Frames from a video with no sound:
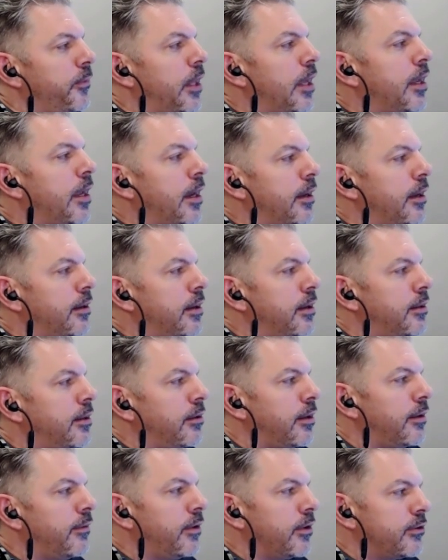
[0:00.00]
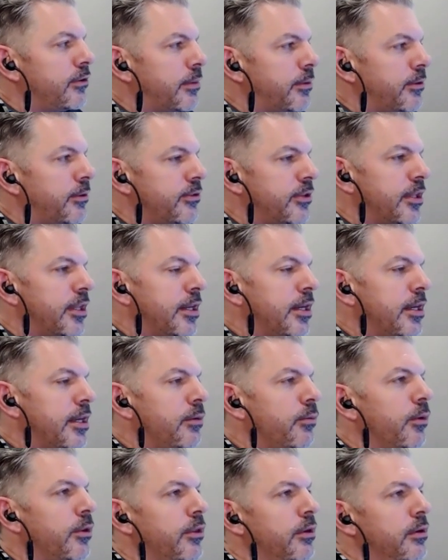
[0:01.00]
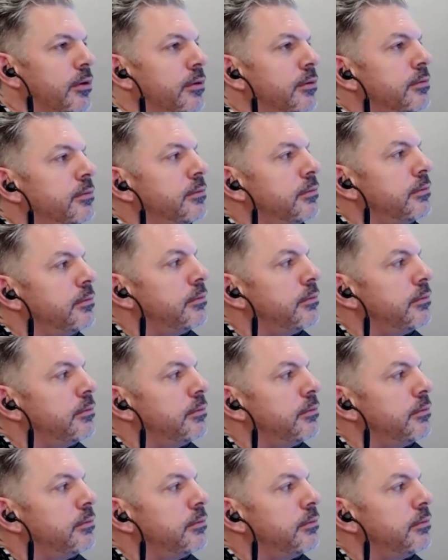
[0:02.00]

they can't get the love and acceptance that they need what they'll